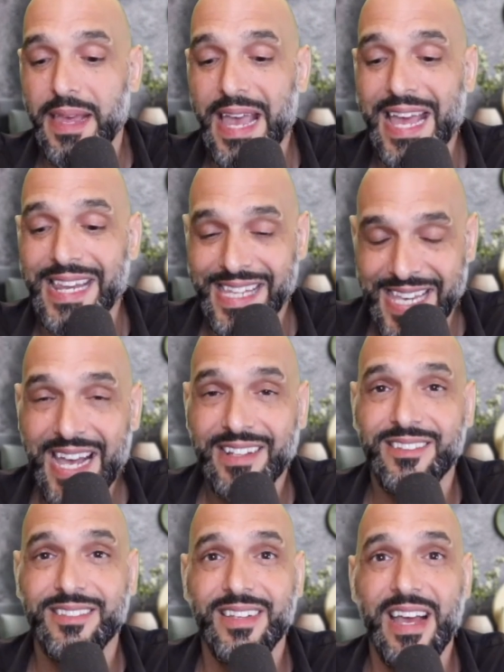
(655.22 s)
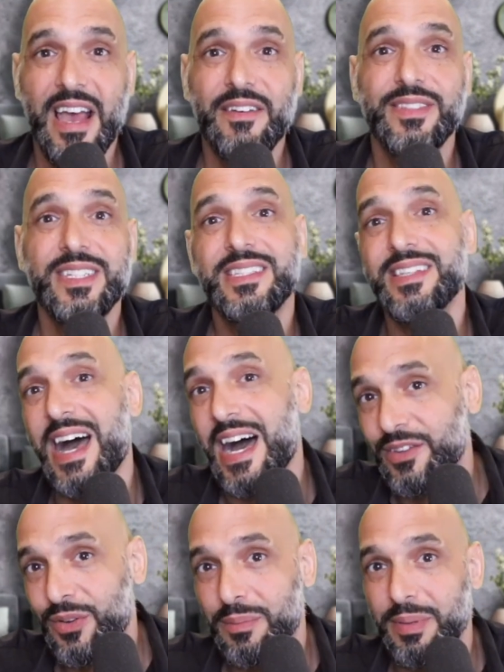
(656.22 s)
and yet have this
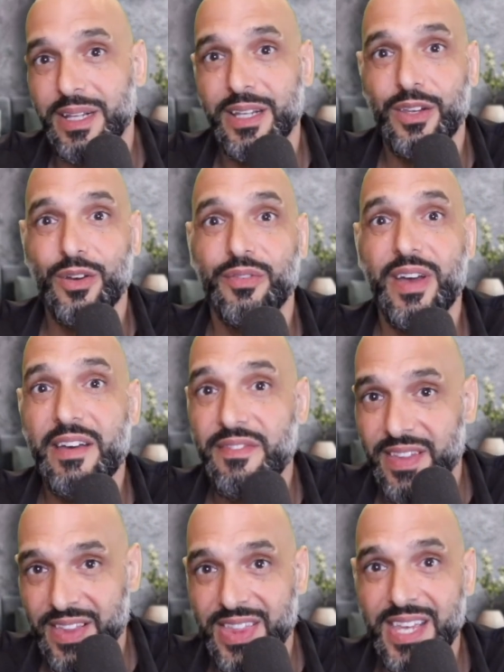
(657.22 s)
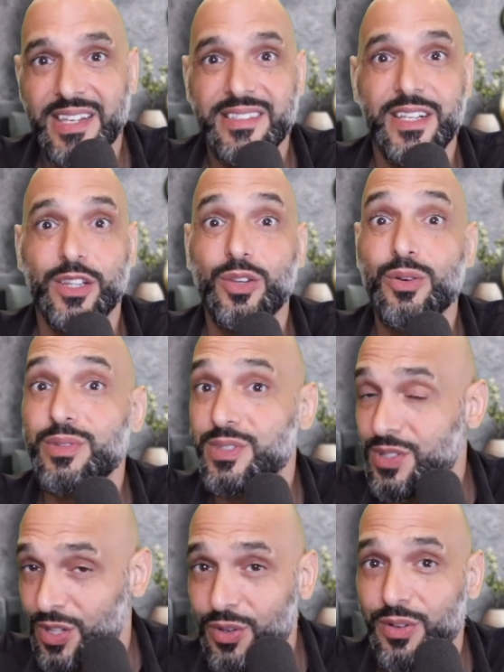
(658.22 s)
other ability of having things that no
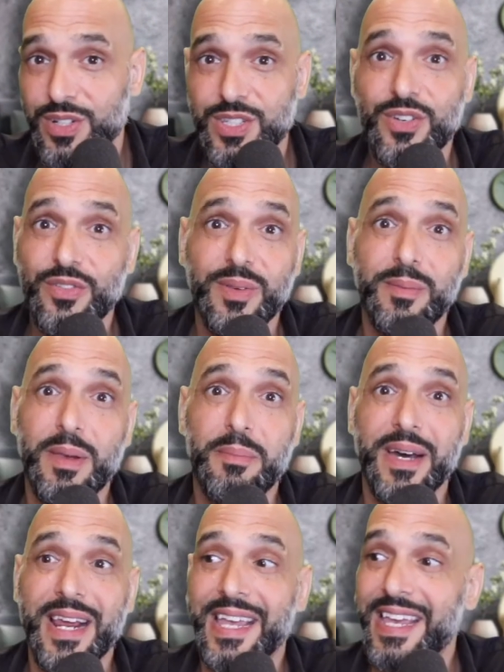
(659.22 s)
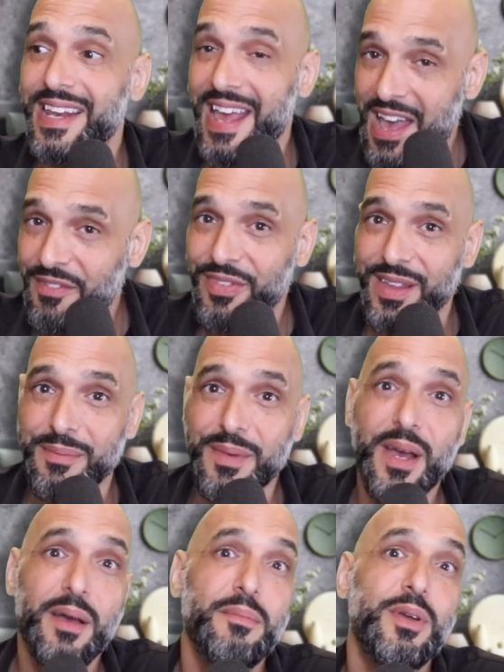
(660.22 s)
longer serving me, but I can have them
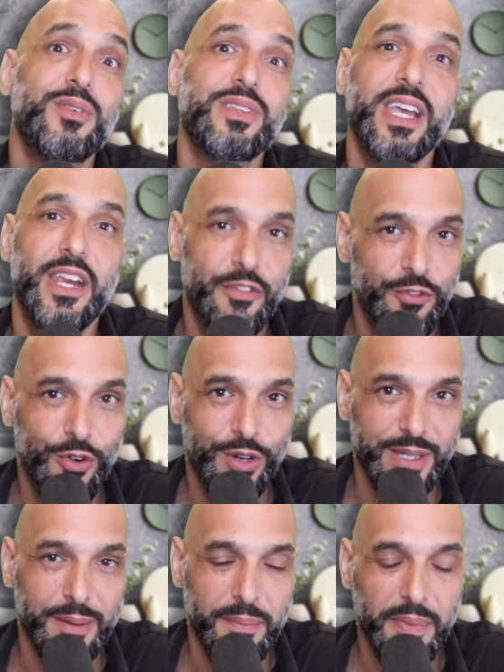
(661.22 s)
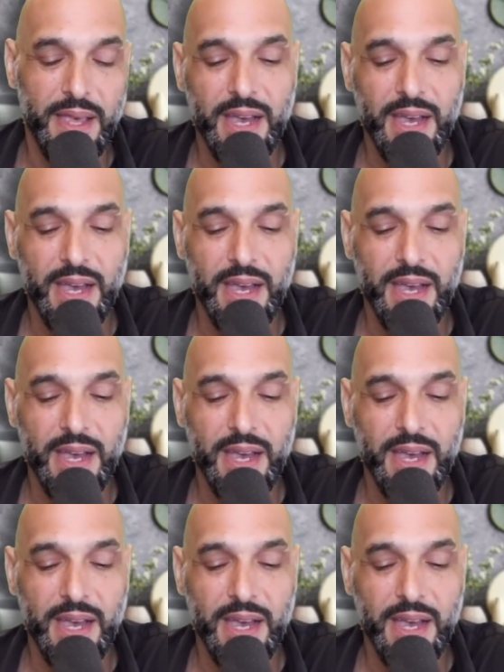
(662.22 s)
because I can afford them.